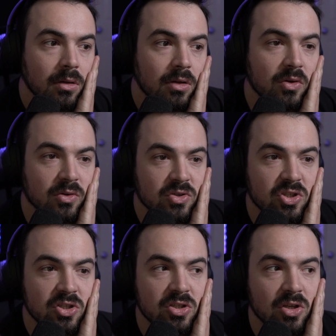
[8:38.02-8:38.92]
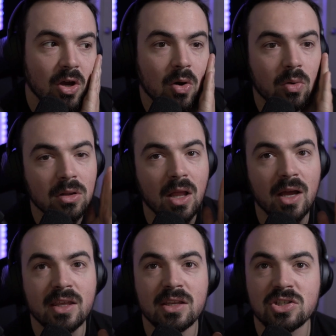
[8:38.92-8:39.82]
You're so
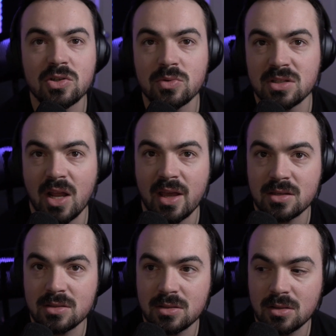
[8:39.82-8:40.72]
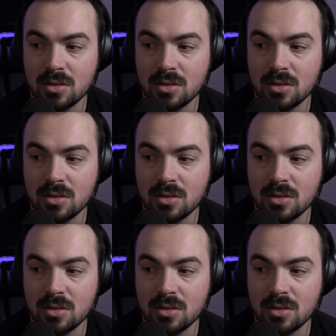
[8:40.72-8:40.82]
lucky she was nice.